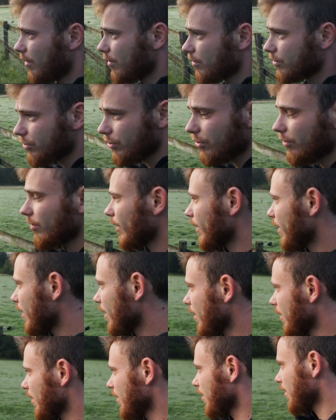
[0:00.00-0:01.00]
truly
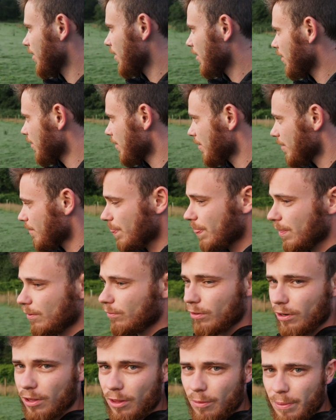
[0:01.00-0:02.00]

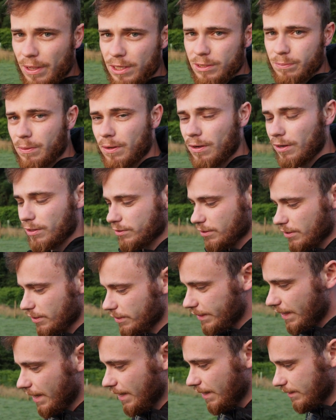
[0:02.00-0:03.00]
one of the best parts of the
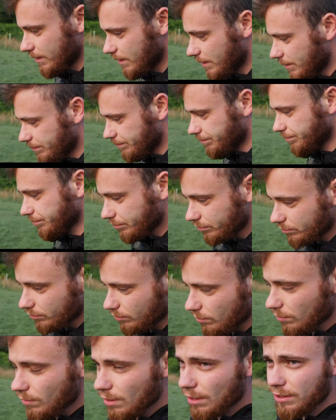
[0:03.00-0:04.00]
days
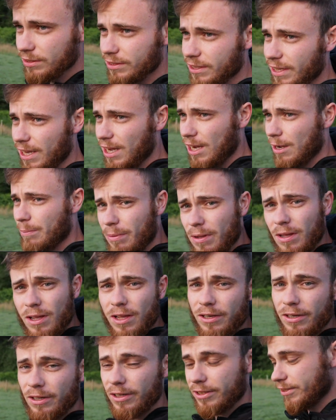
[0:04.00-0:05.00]
to get up
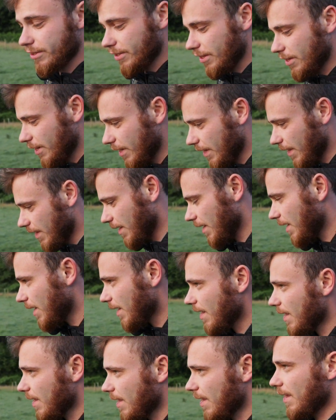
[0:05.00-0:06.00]
nice and early
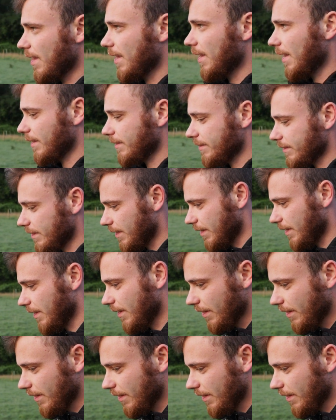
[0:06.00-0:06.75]
and uh,